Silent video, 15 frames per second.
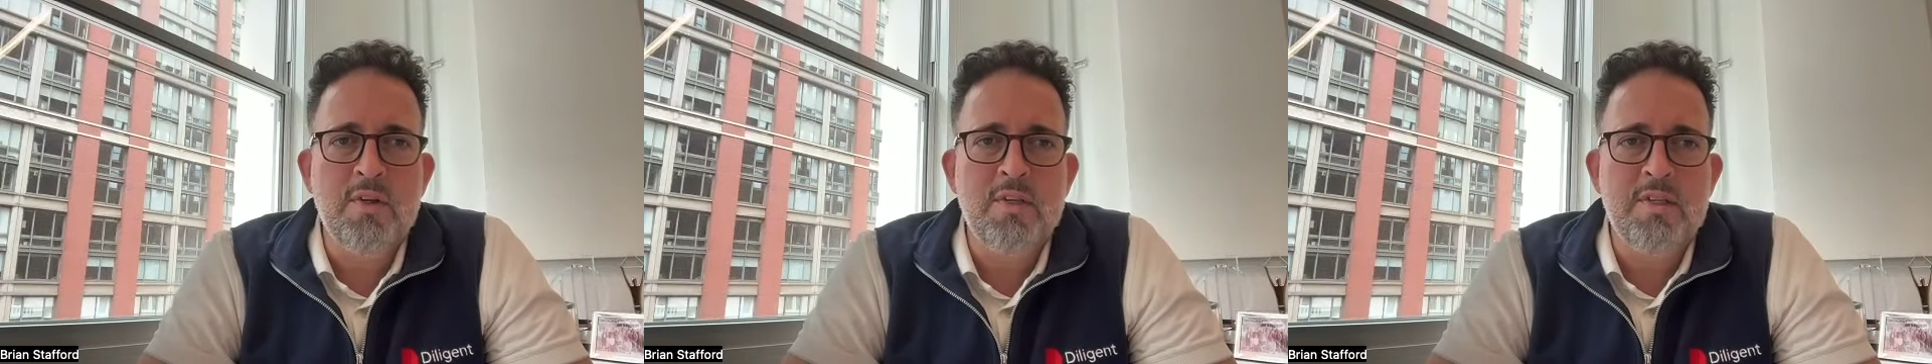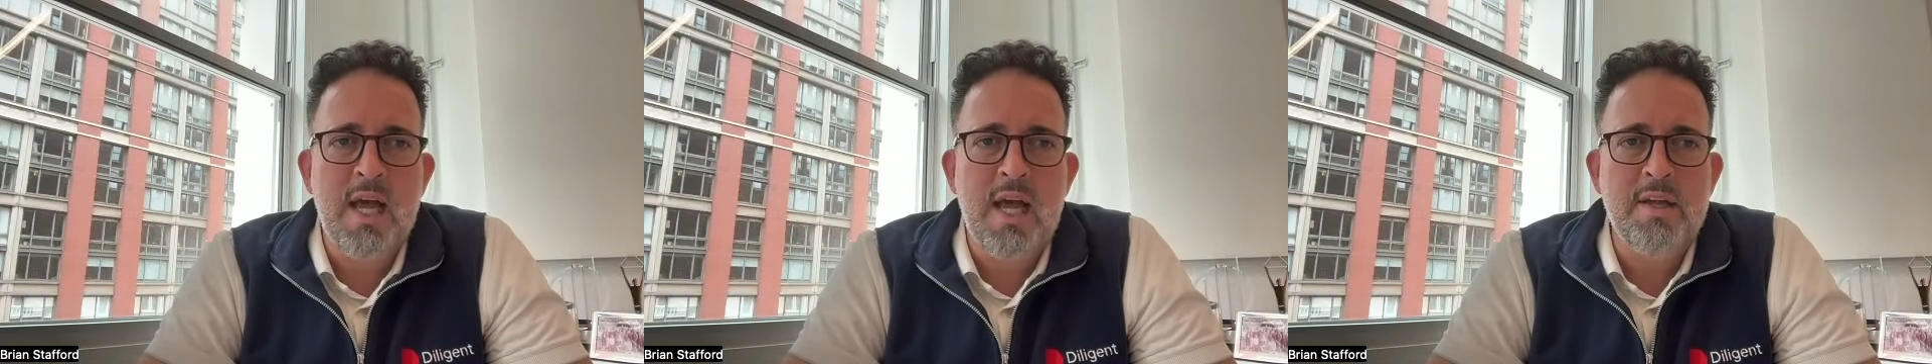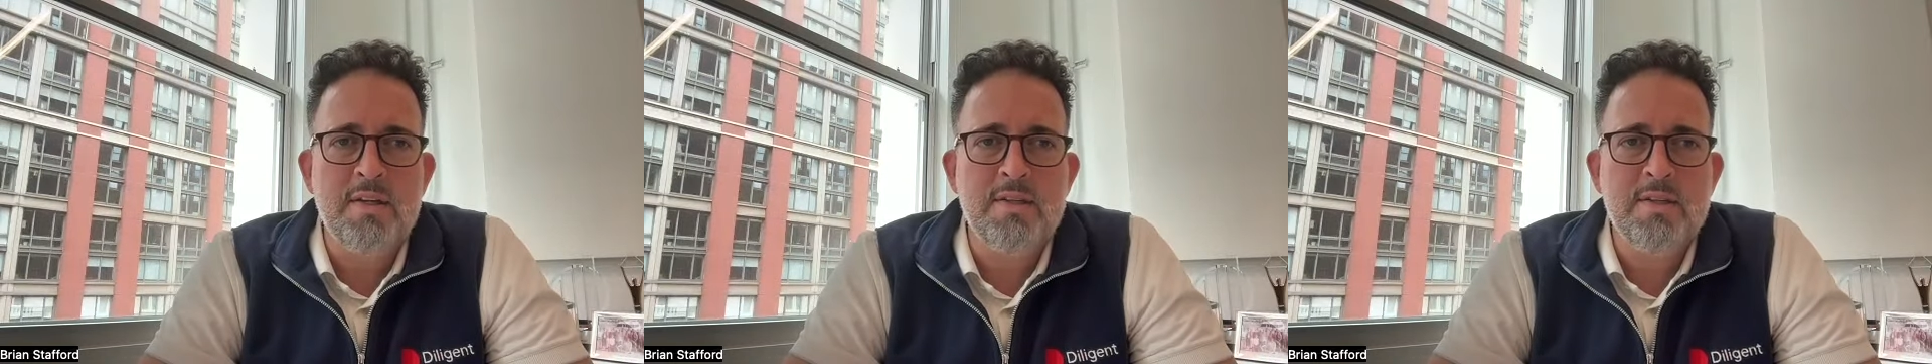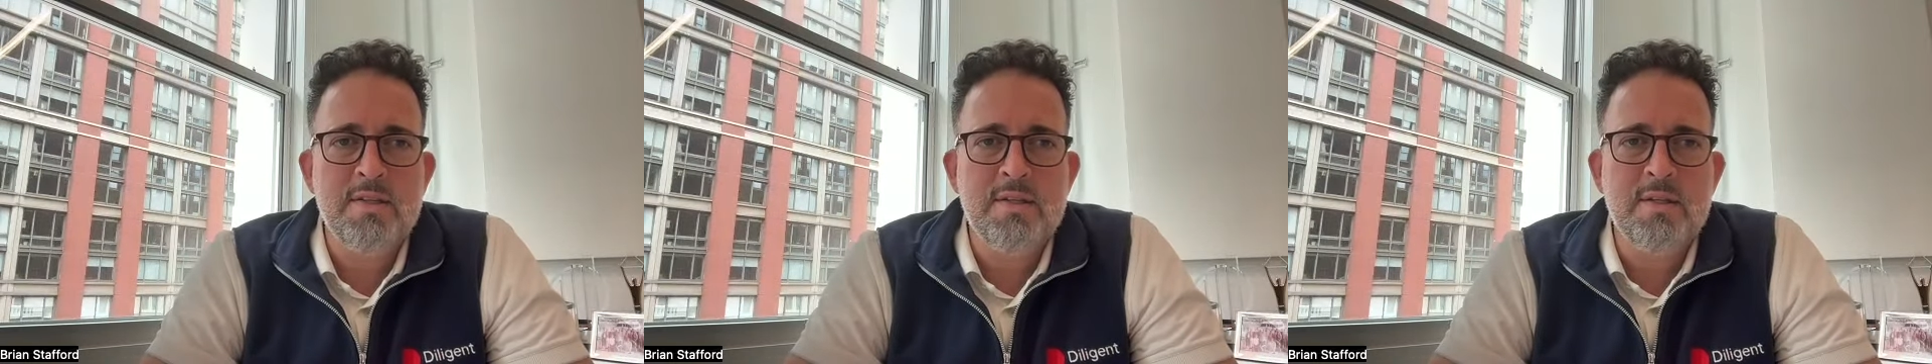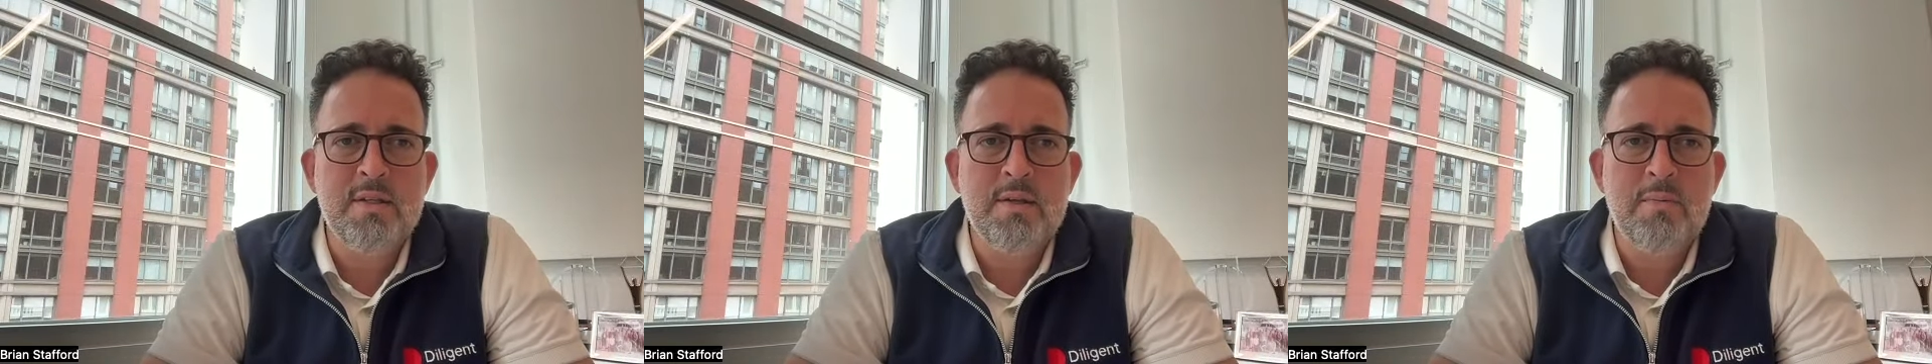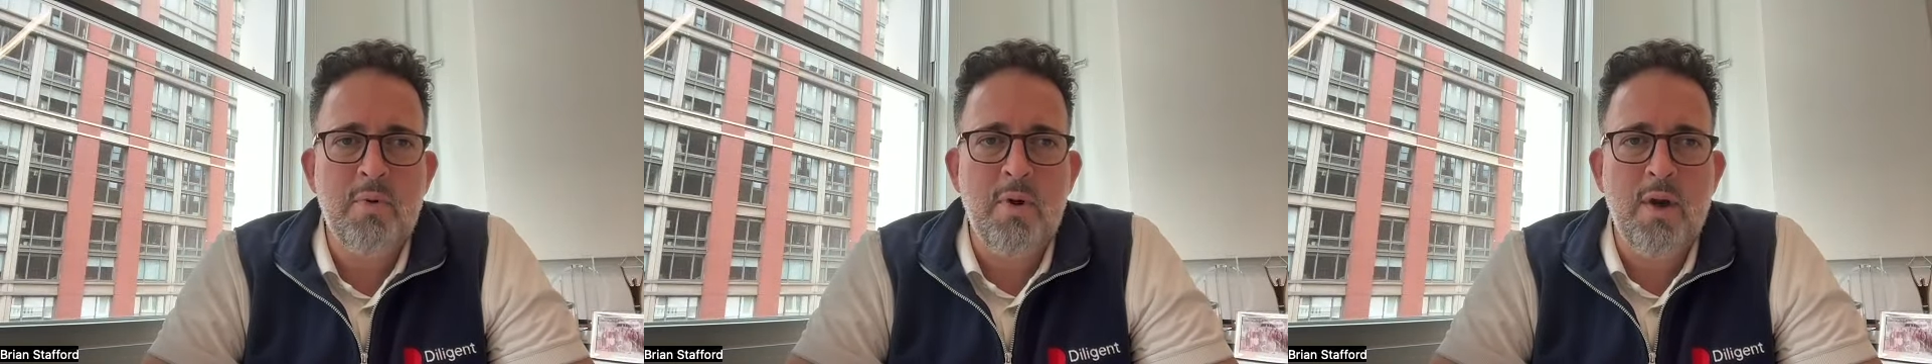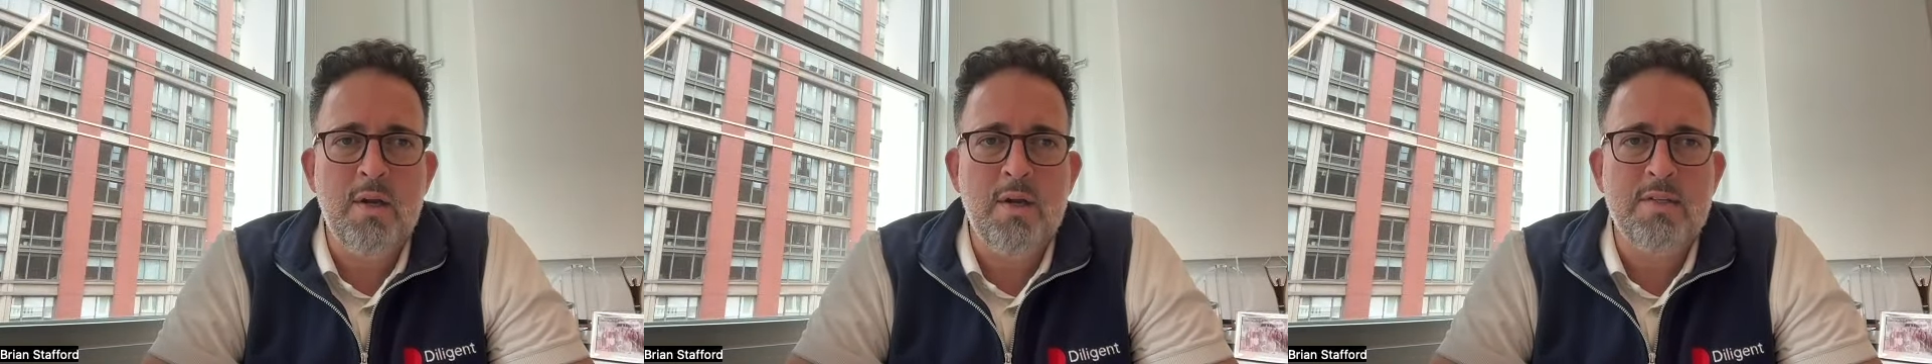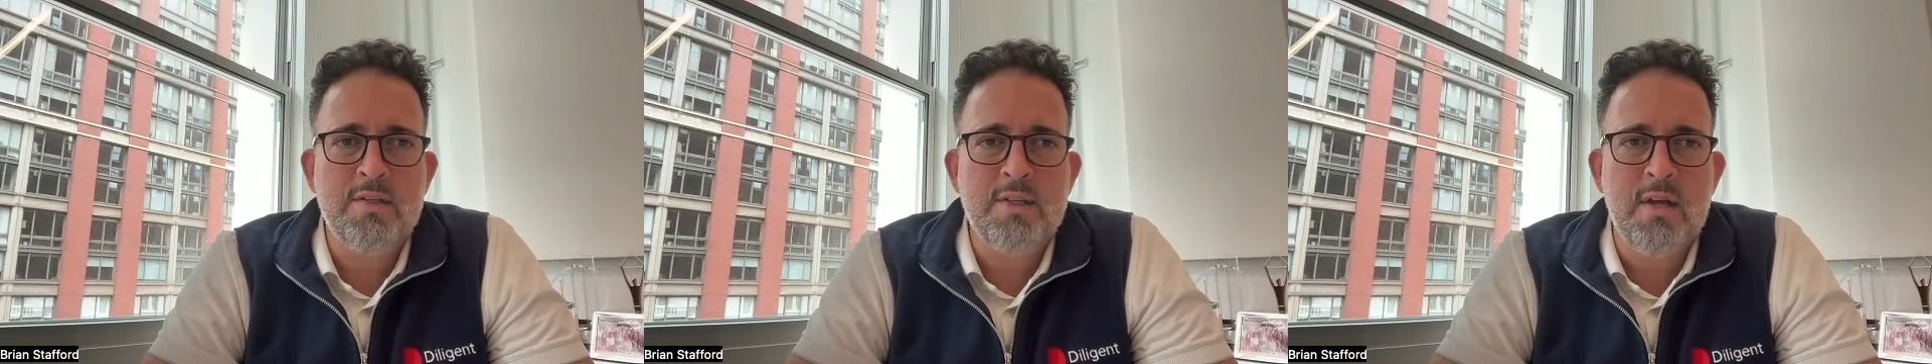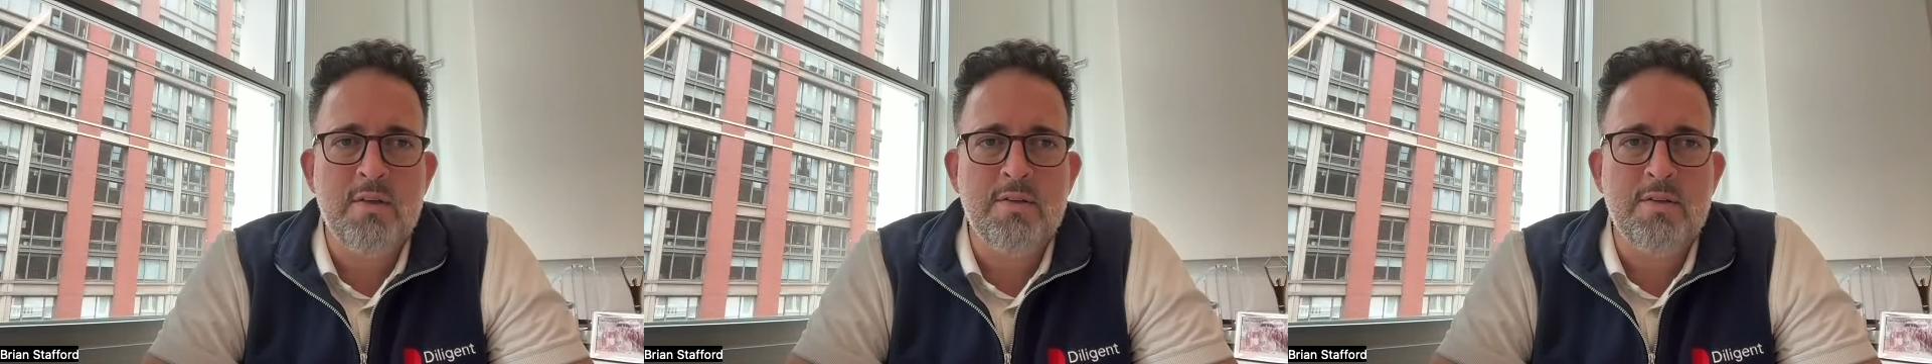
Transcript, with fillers: SaaS products,